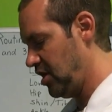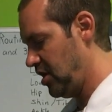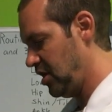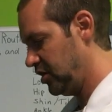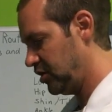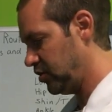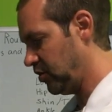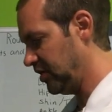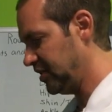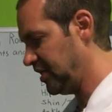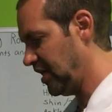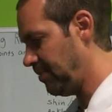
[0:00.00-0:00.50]

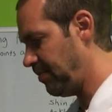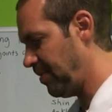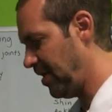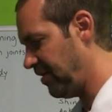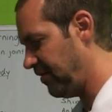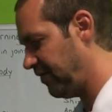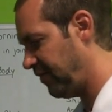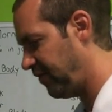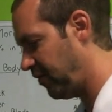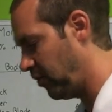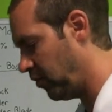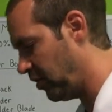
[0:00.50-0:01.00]
So as I
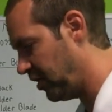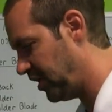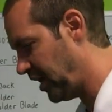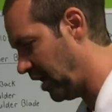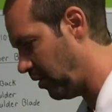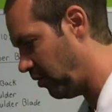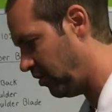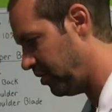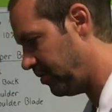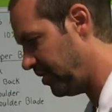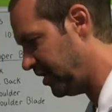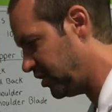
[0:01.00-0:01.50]
bend forward, I
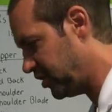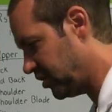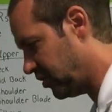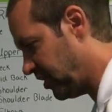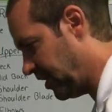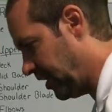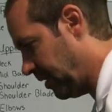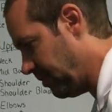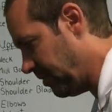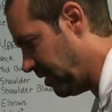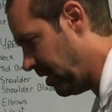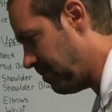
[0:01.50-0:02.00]
wanna make sure
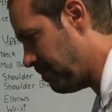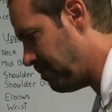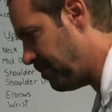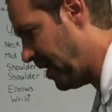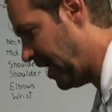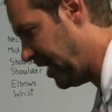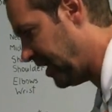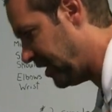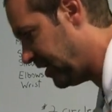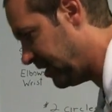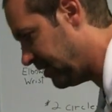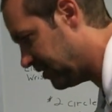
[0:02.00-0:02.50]
that I'm
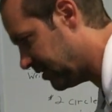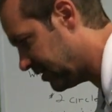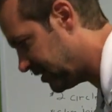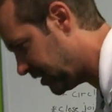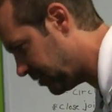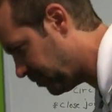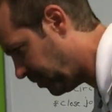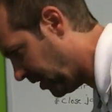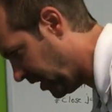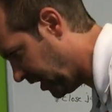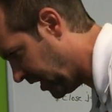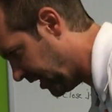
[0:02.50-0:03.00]
bending the
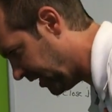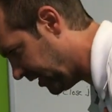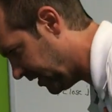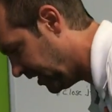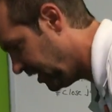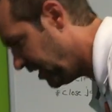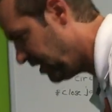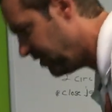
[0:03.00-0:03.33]
spine.